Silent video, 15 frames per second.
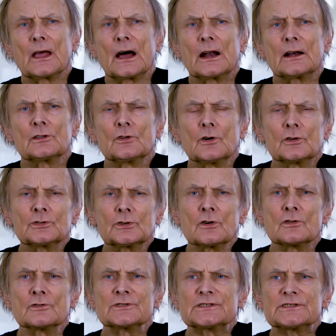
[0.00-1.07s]
are not
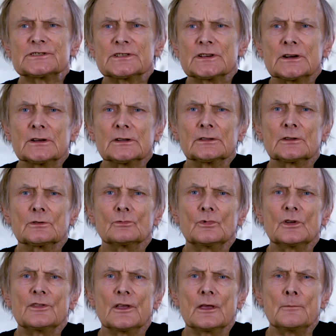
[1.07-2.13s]
concerned
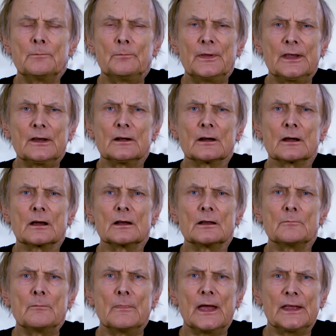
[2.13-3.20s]
with empirical
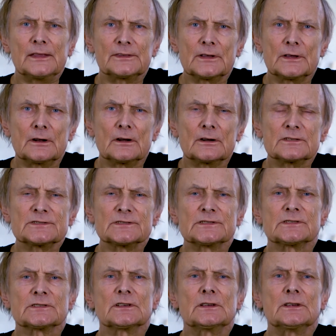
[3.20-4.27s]
matters